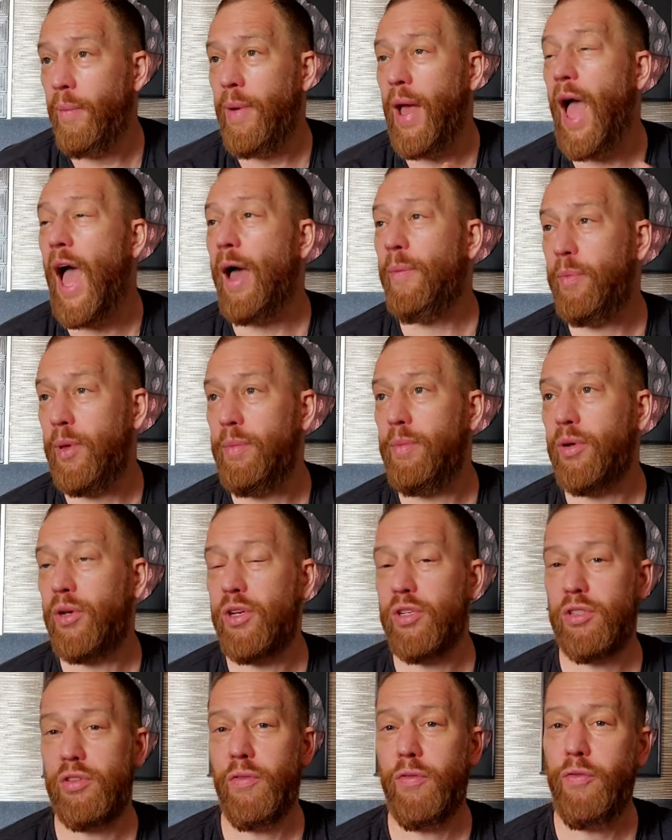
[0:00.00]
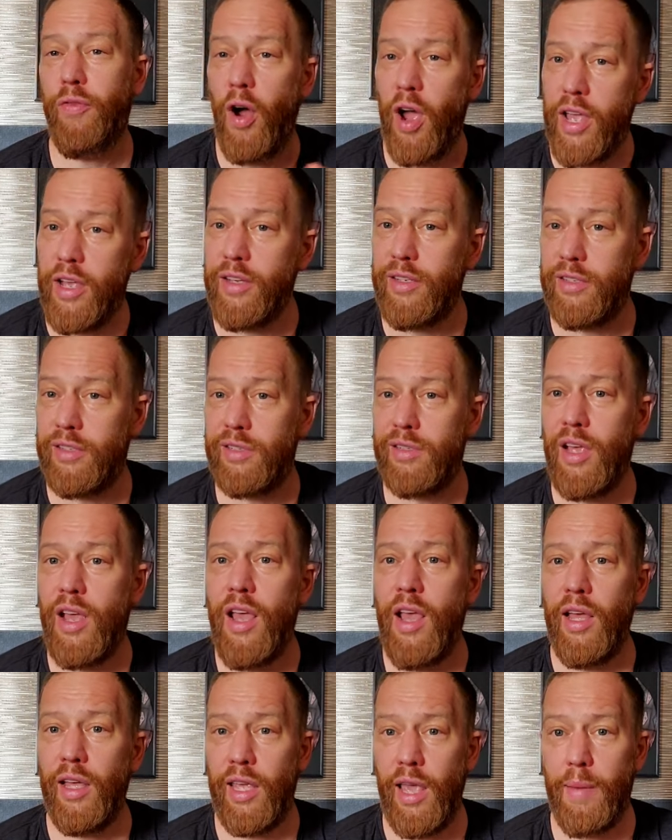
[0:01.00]
I'm happy because the fighters
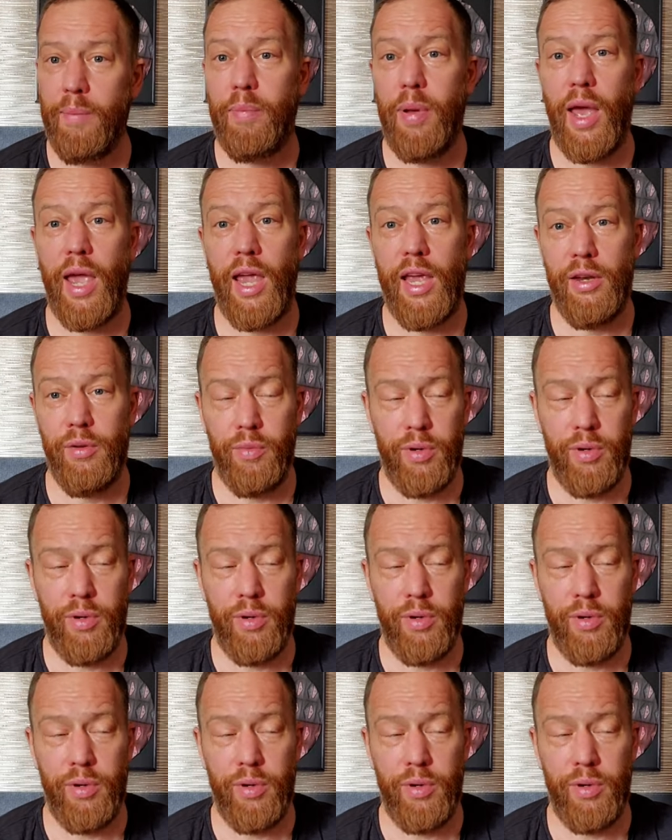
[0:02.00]
get paid.